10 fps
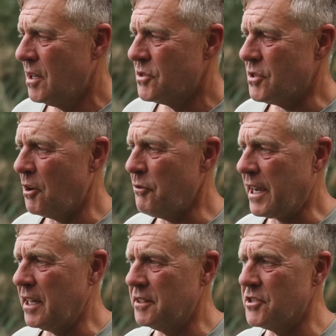So I
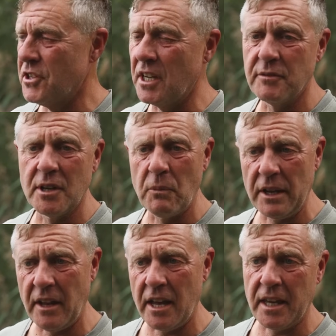reckon this evening
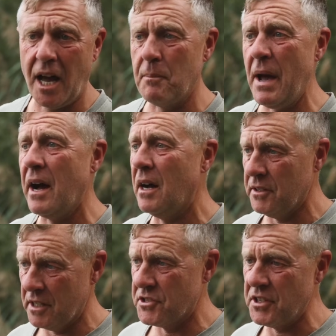when they come out,
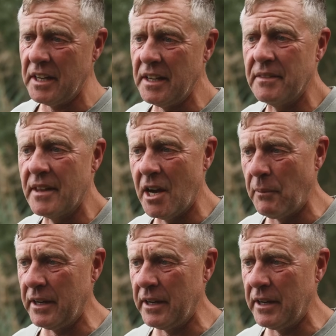they're sitting in there.